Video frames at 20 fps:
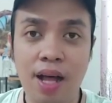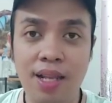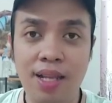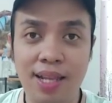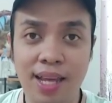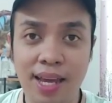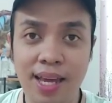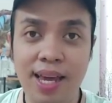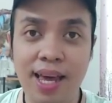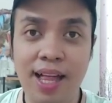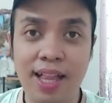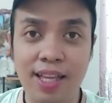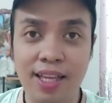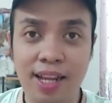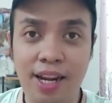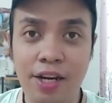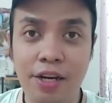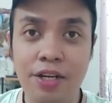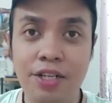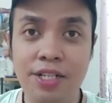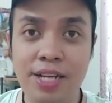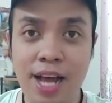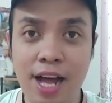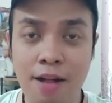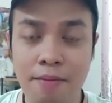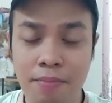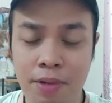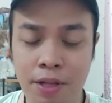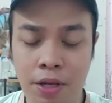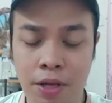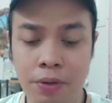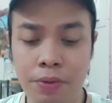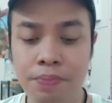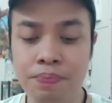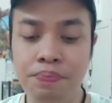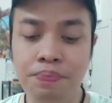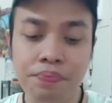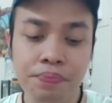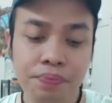link calculator down below.